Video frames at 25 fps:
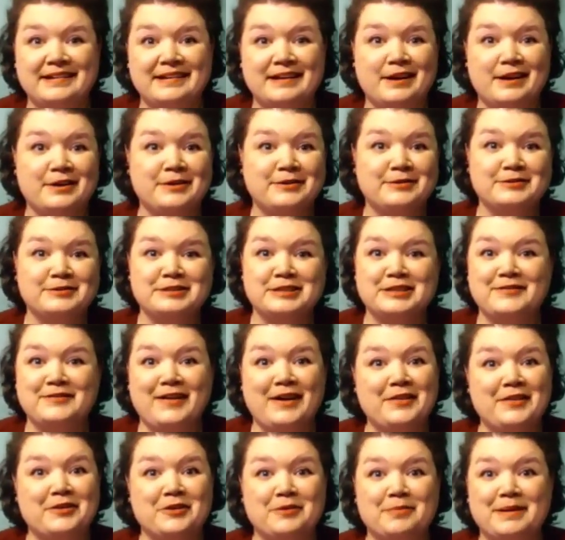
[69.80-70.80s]
and a host of
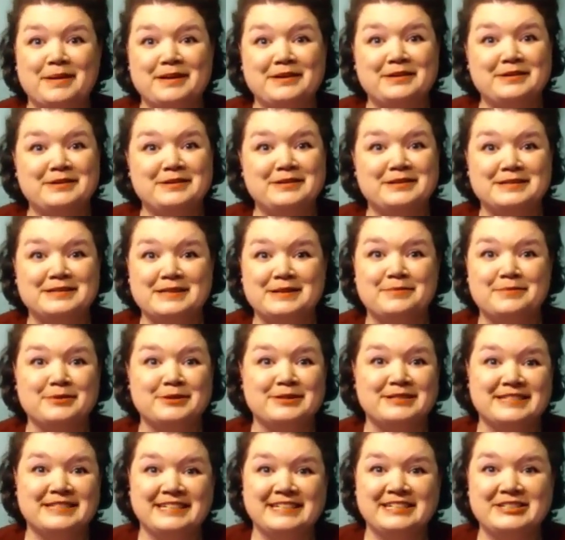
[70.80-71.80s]
other pills and
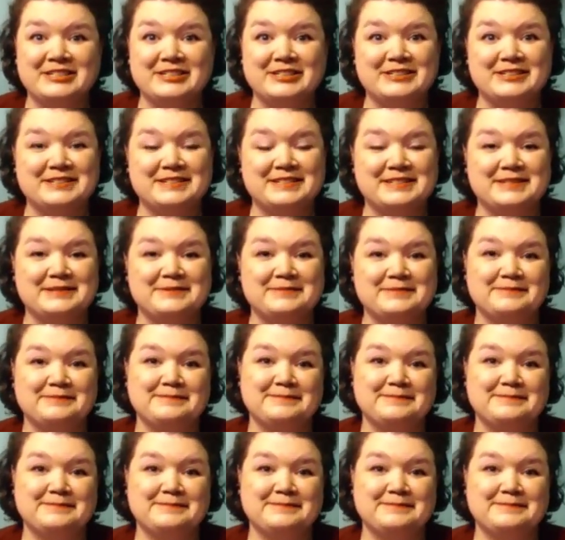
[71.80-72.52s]
procedures.